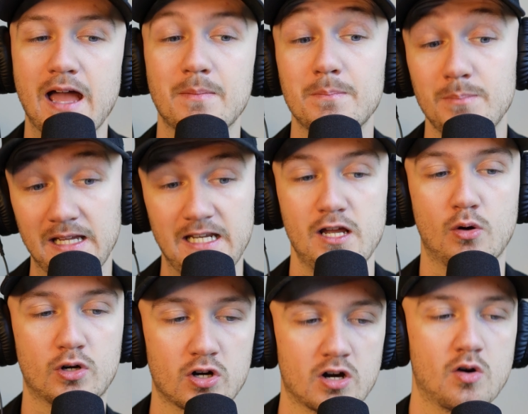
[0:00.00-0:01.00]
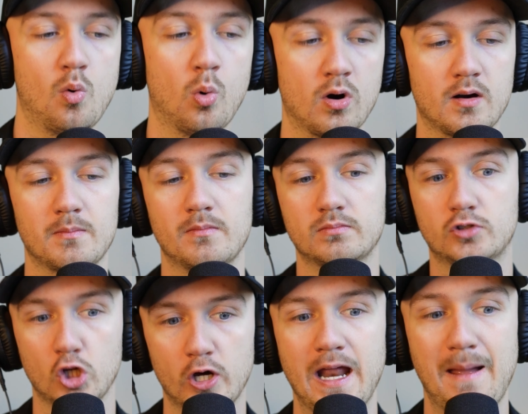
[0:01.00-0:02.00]
mediocre or
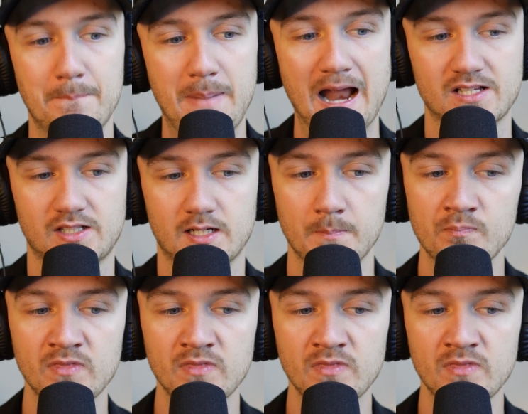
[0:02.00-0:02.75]
good at best.